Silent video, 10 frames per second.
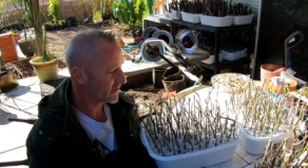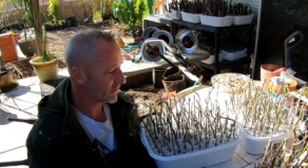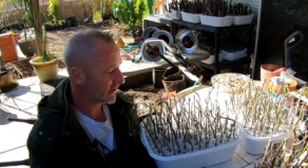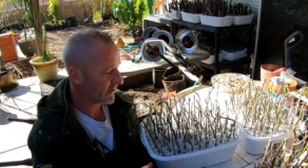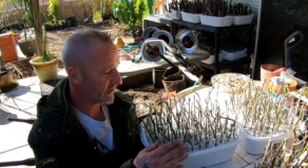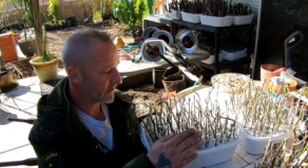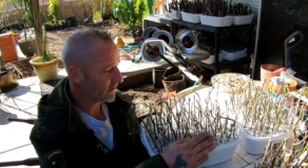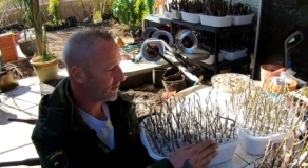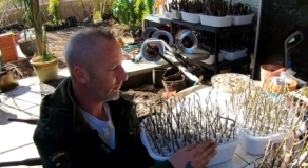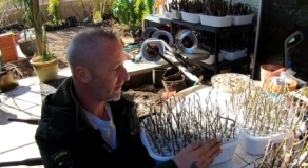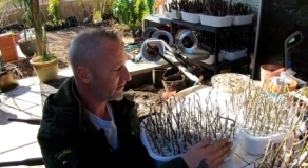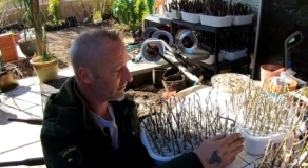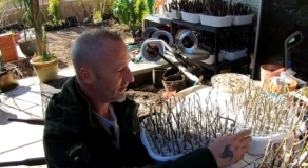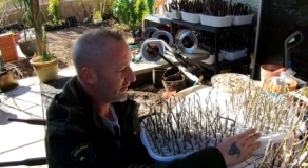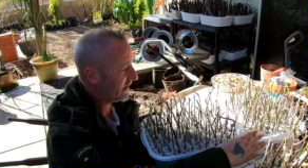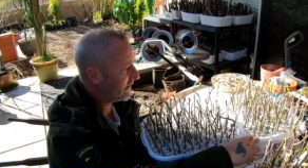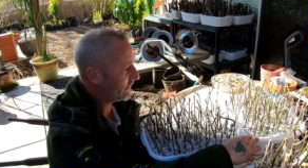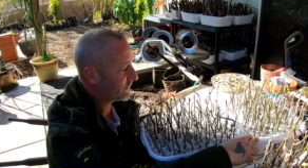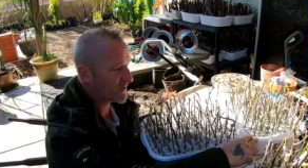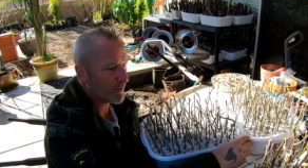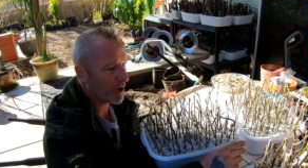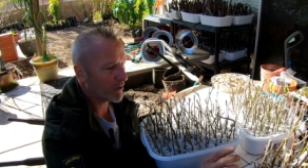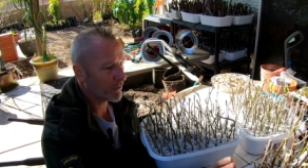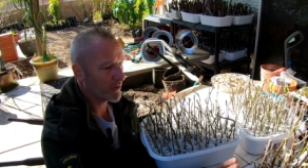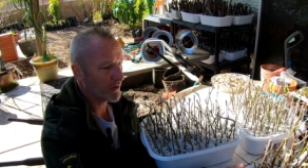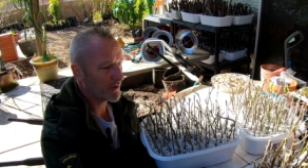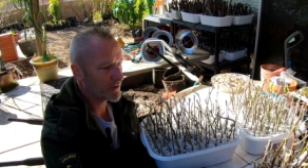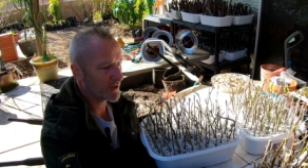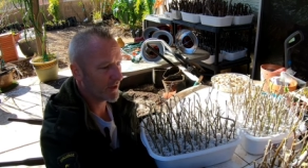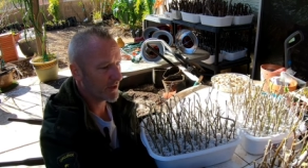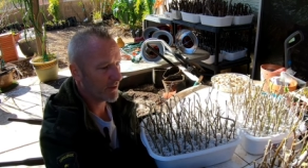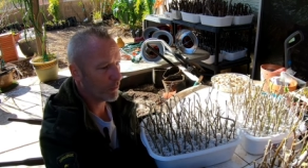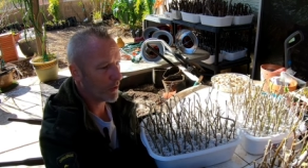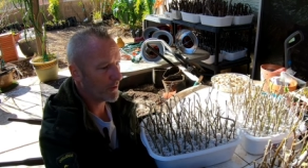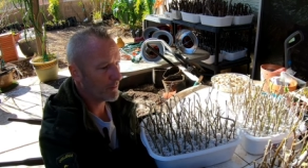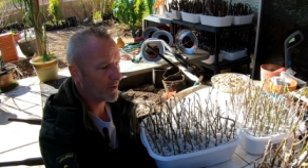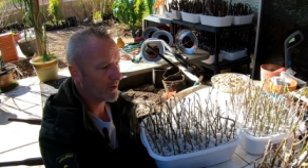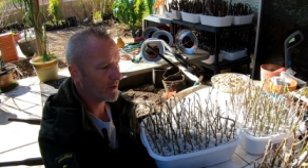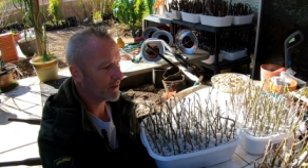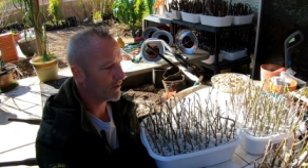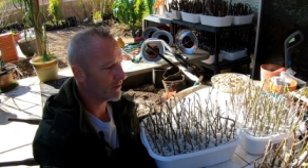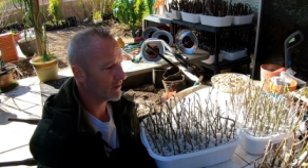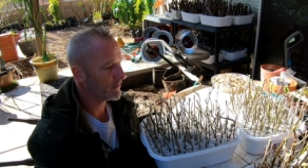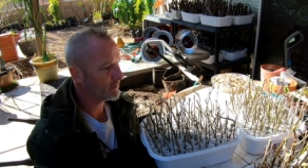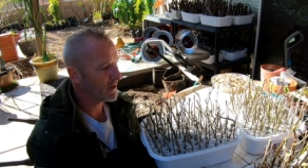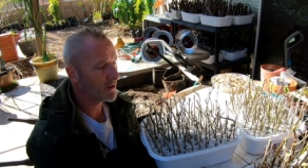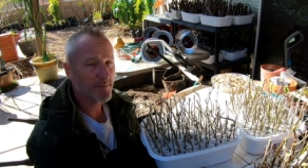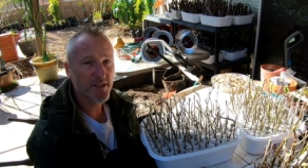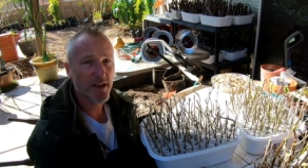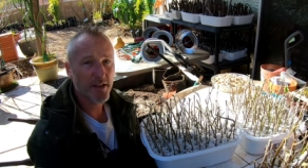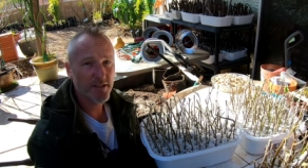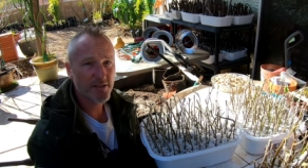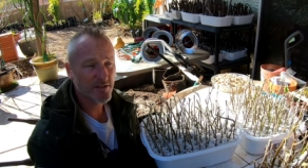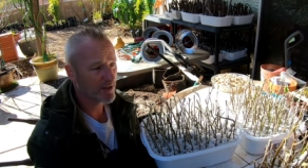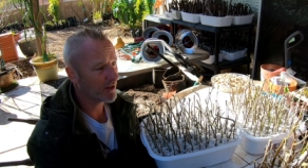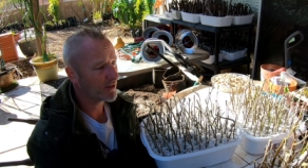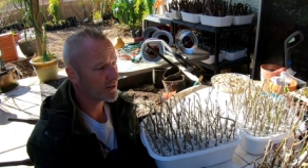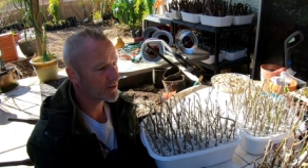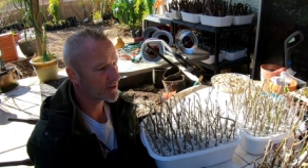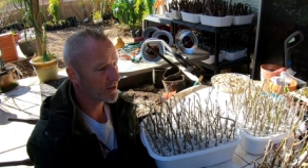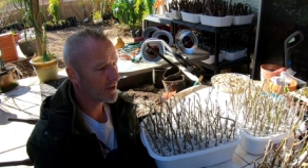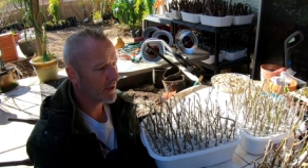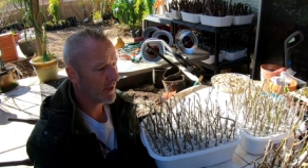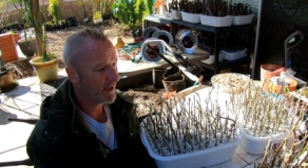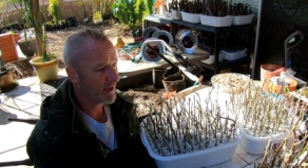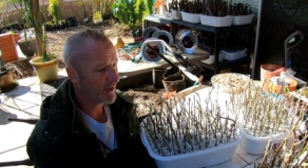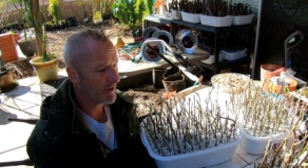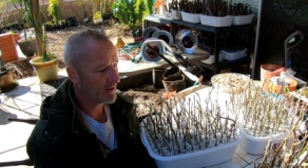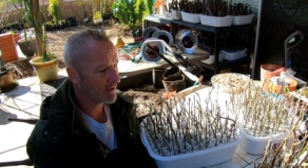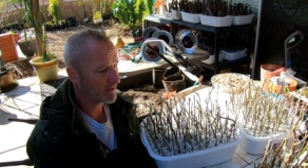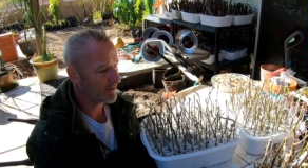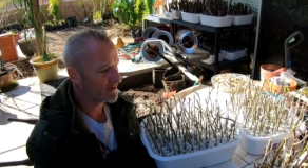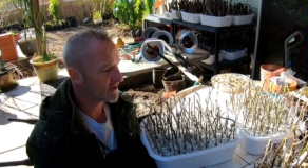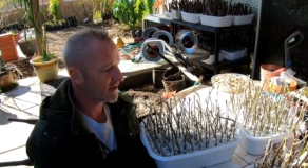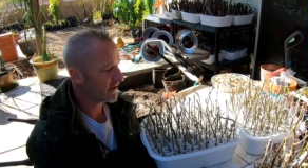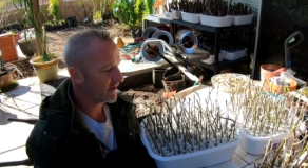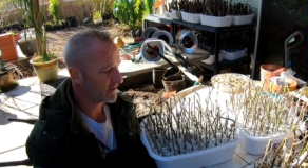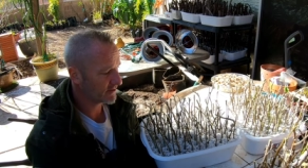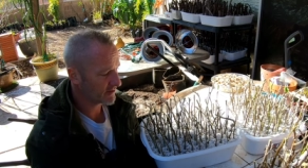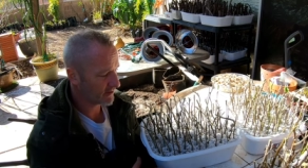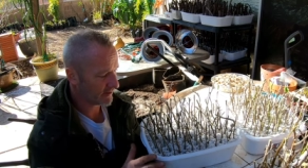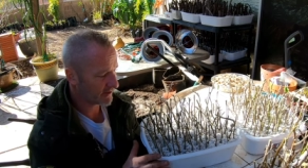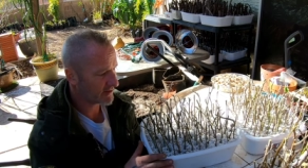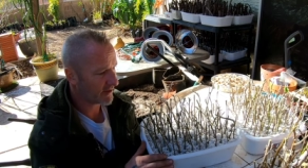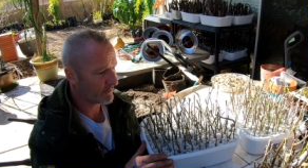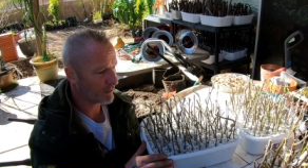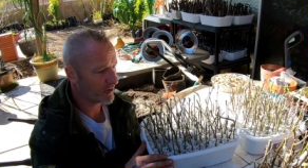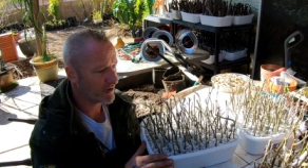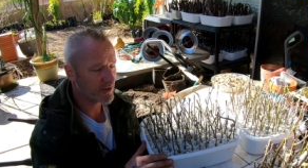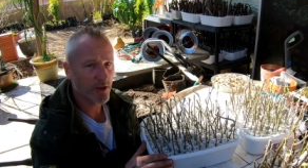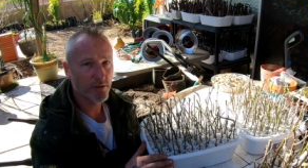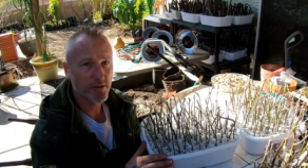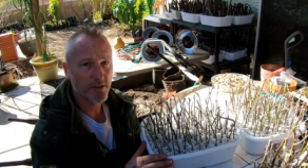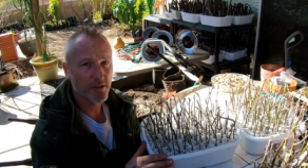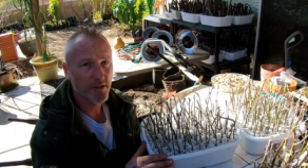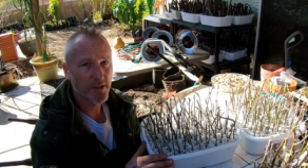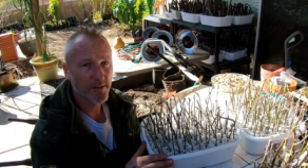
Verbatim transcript: so I got two bins right now of smaller ones, and I got one bin of medium sized cuttings. And these guys, like I said, I pre soaked